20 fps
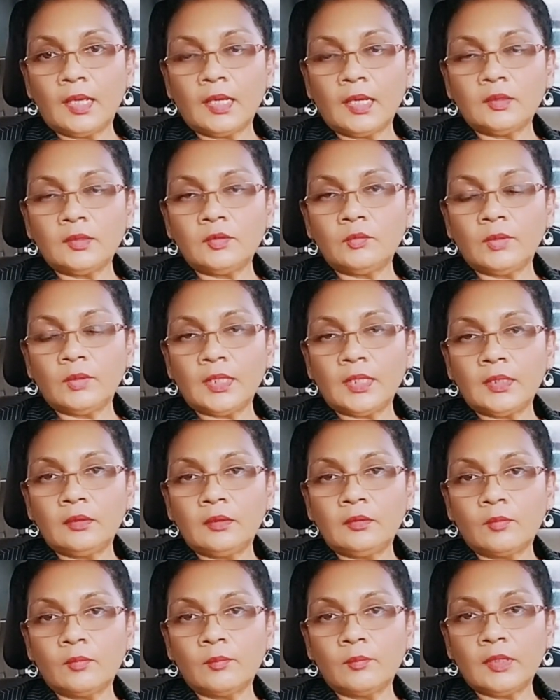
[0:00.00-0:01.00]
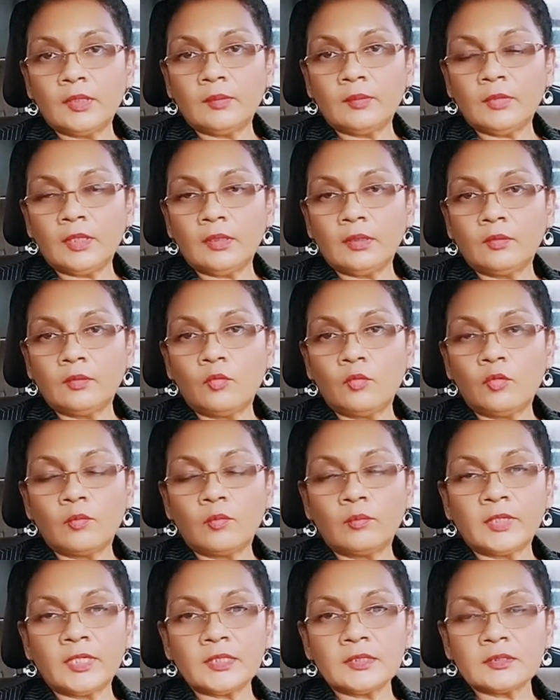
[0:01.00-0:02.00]
And you ended up maybe
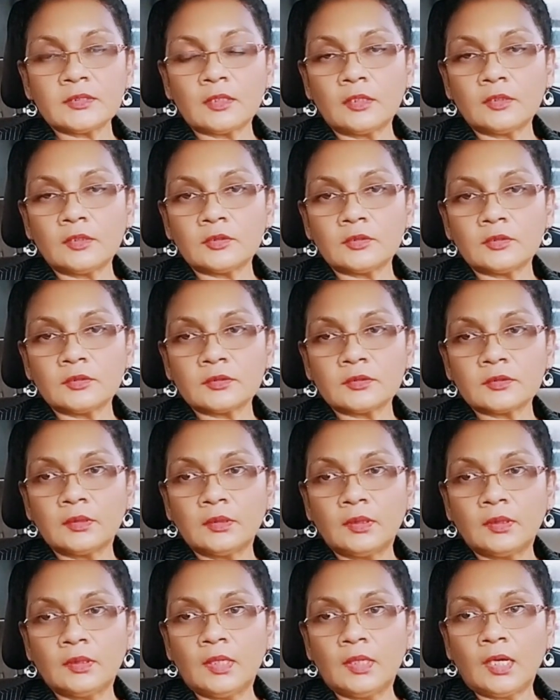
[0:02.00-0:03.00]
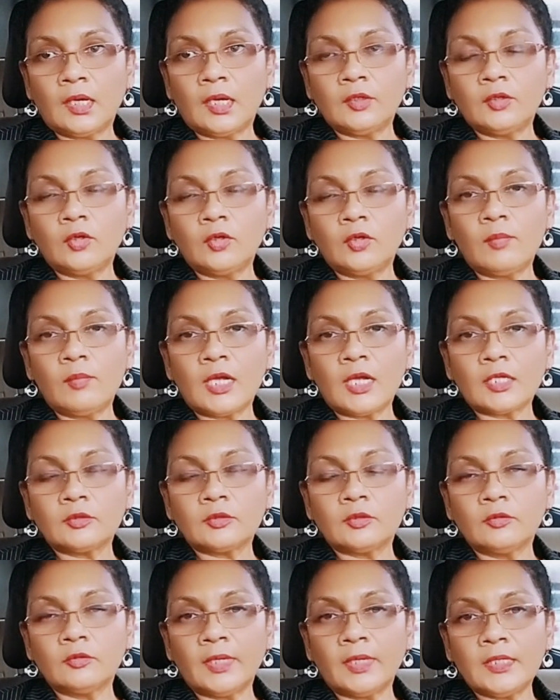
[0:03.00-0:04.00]
homeless, or just had to go back
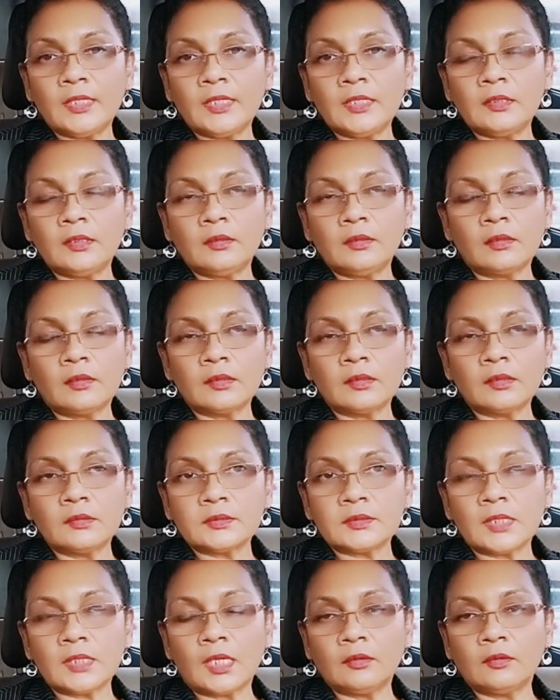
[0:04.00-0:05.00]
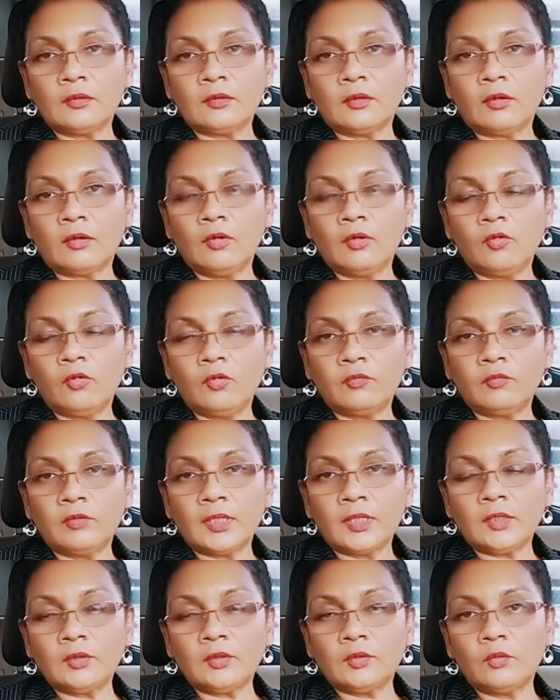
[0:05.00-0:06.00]
to renting or starting all over
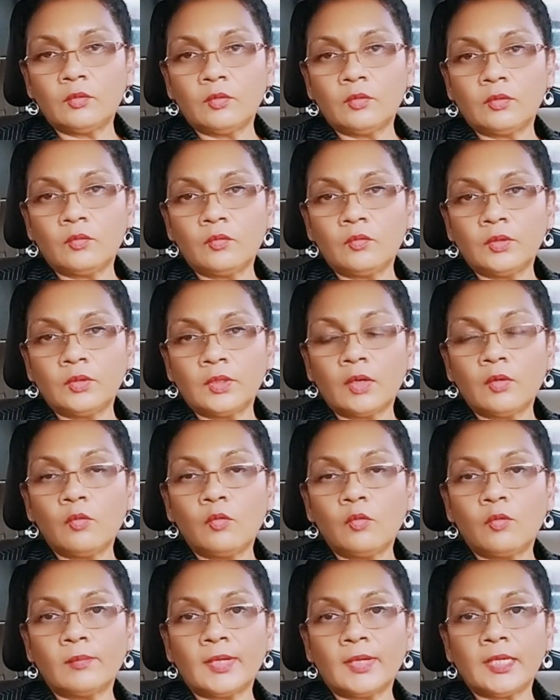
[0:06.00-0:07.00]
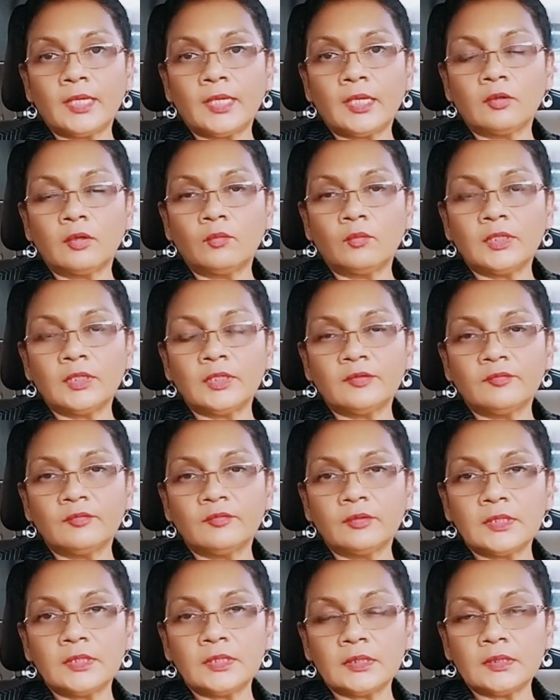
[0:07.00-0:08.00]
again to own a home again, or whatever
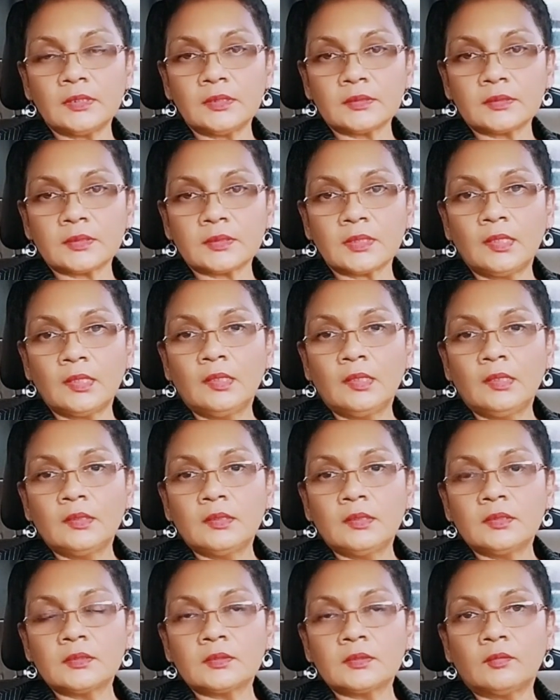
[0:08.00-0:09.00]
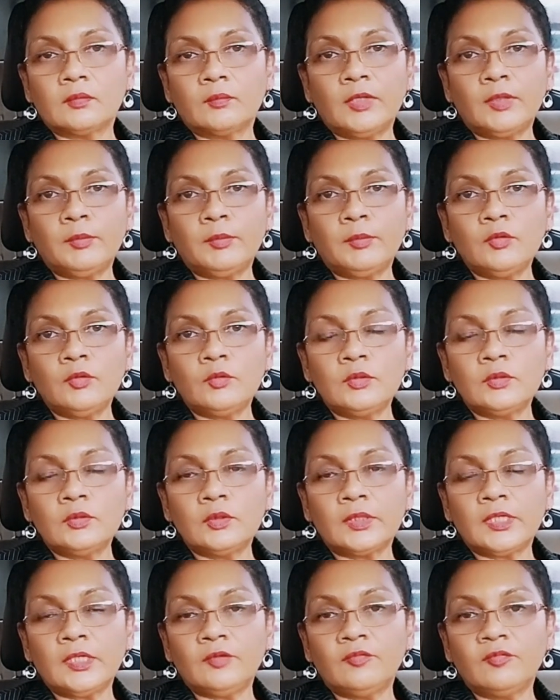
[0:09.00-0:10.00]
it is. So maybe you
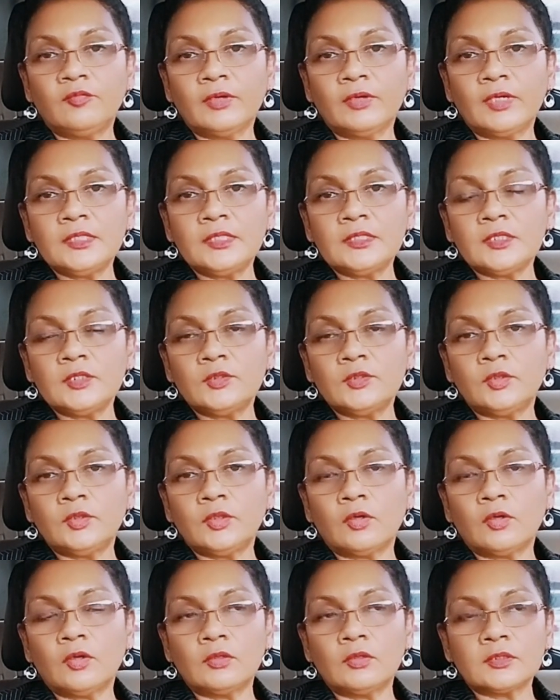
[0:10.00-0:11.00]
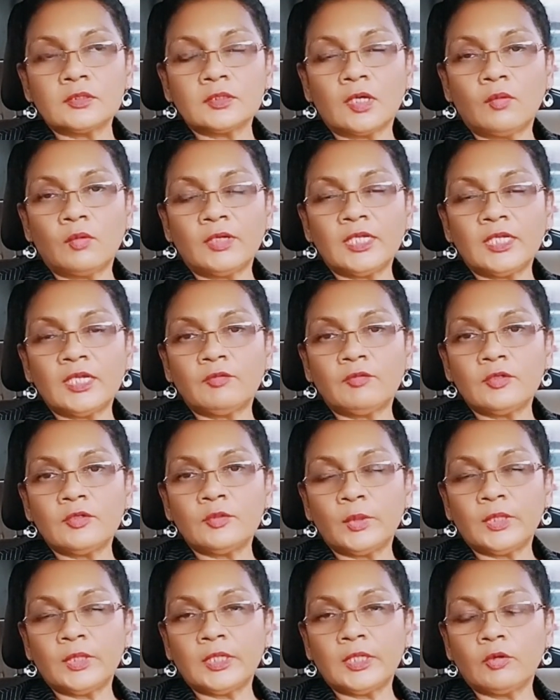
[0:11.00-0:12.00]
took in friends into your house or whatever
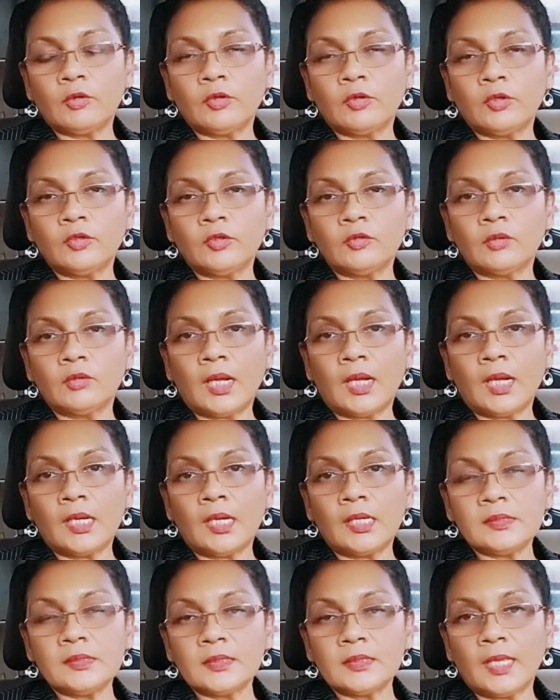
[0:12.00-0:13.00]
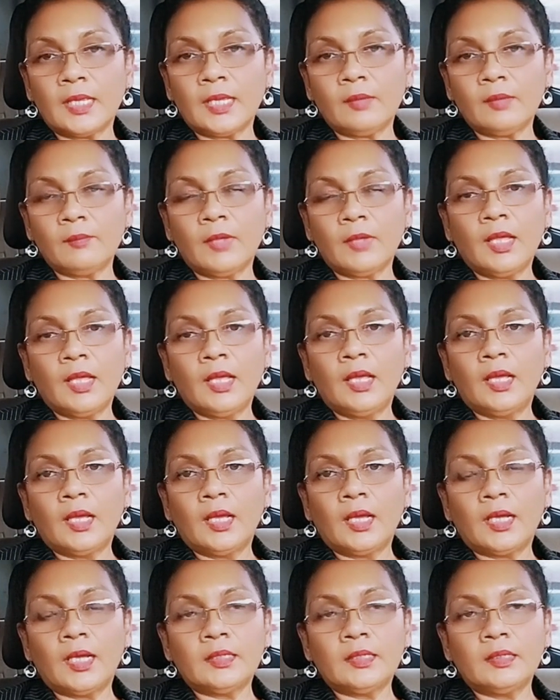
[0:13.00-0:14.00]
when they were going through a hard time,
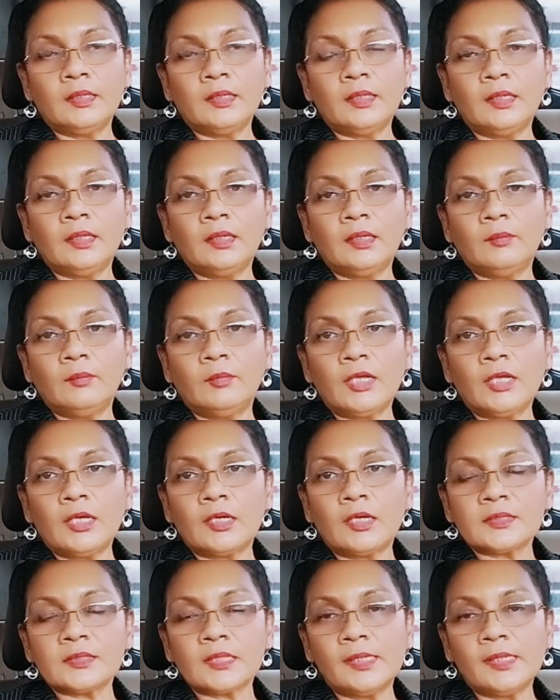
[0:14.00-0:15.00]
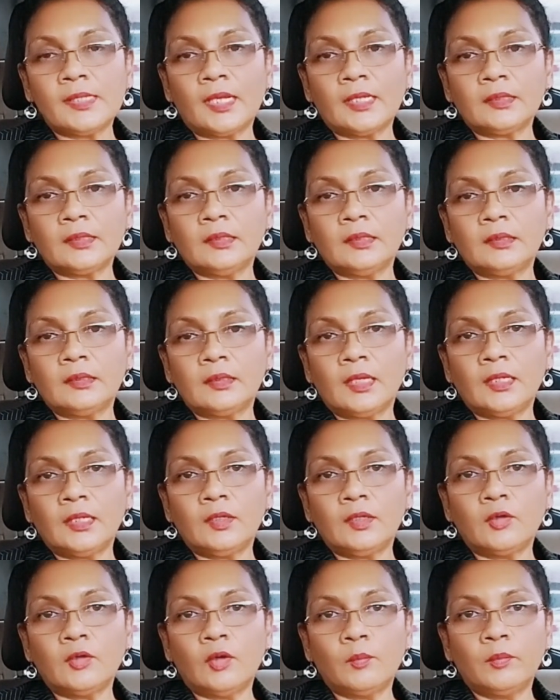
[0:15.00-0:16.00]
and they, because of that, it
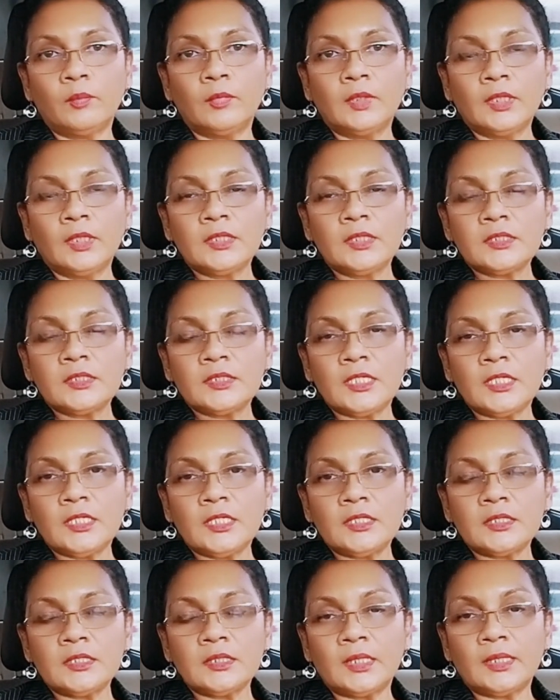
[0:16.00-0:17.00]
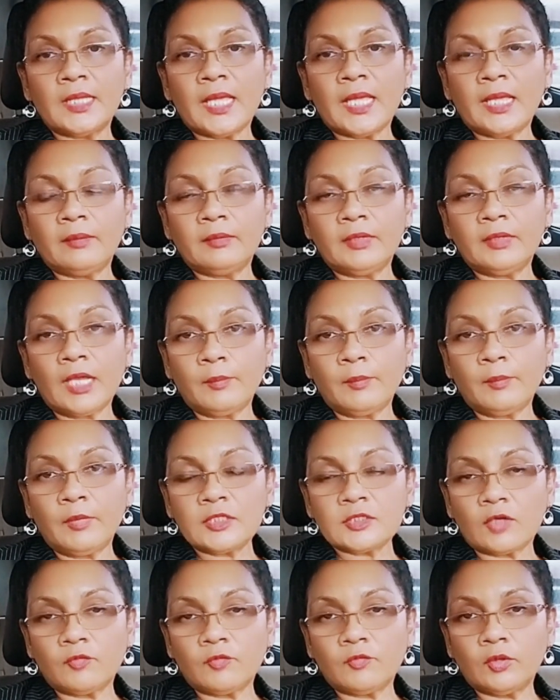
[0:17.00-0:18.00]
ended up changing the
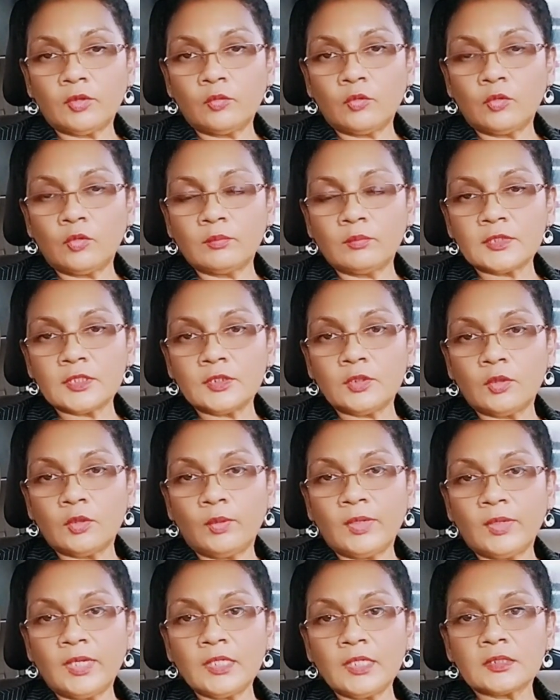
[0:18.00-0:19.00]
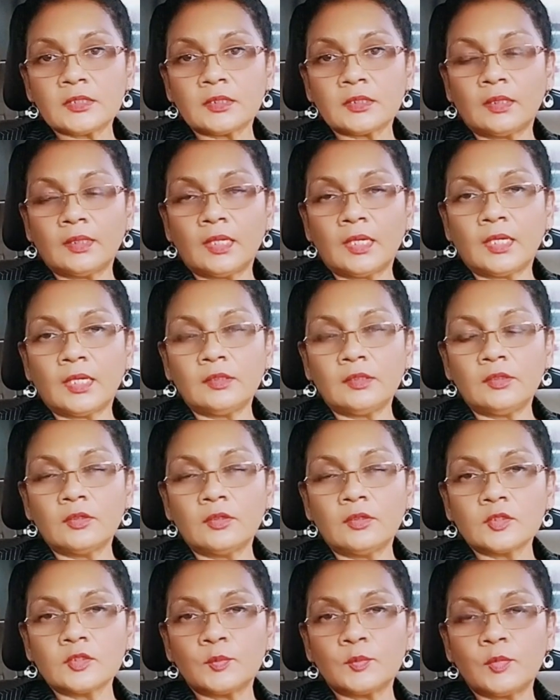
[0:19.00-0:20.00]
dynamics of your home situation, and
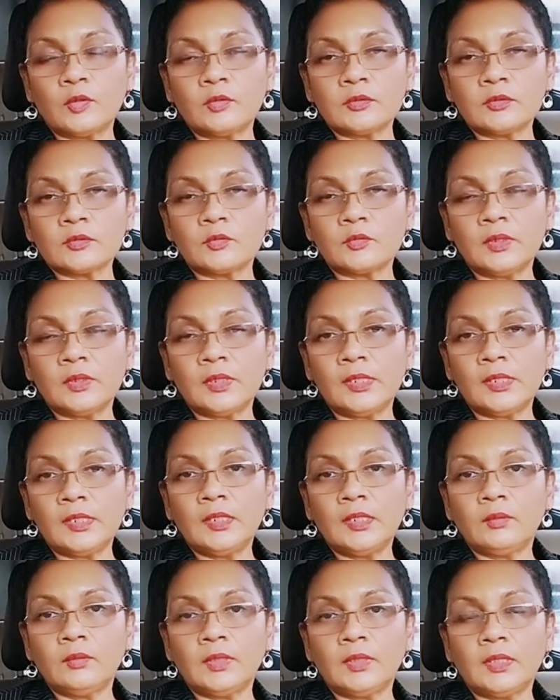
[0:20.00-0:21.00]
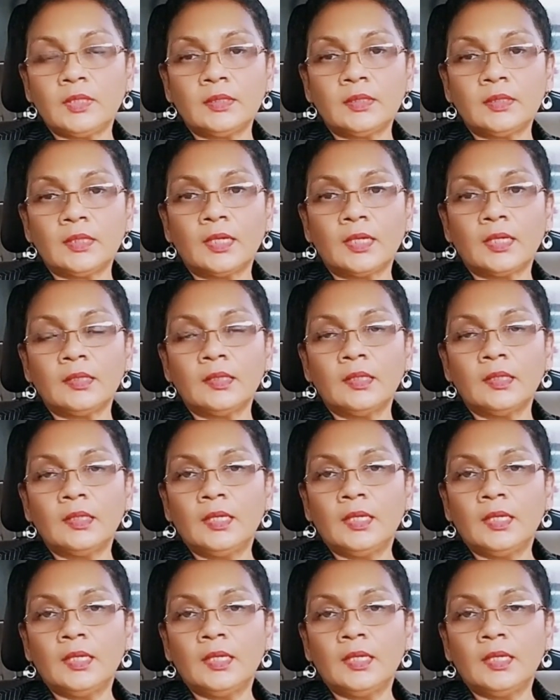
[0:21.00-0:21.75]
your spouse couldn't deal with it, and